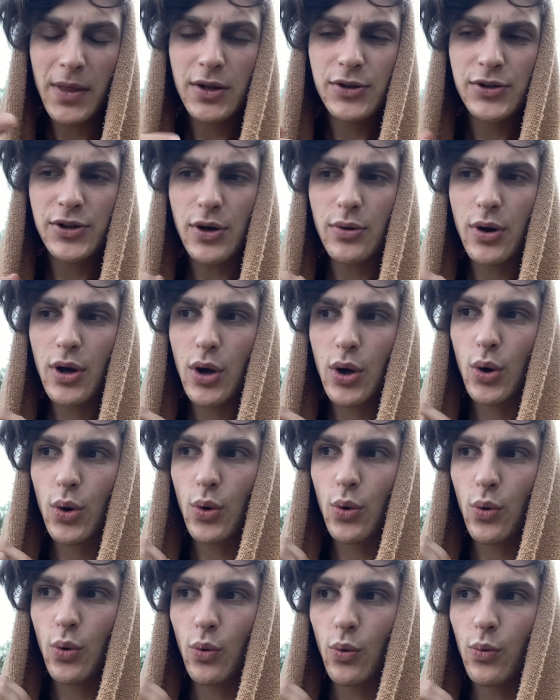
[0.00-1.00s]
So
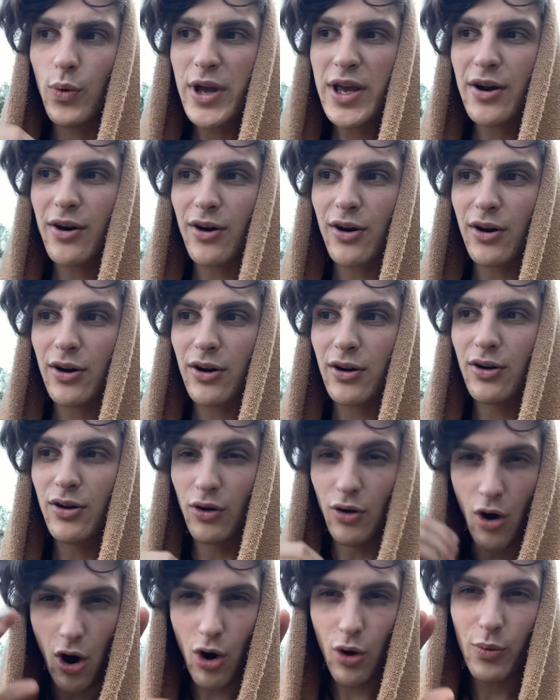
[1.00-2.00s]
we are
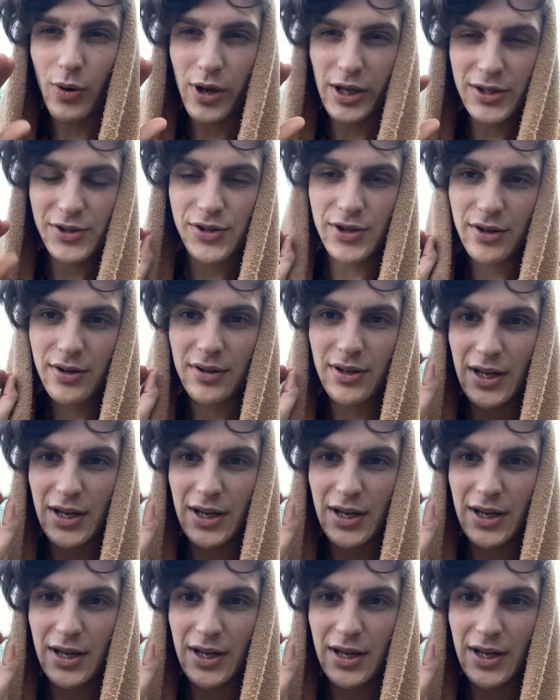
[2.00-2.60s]
always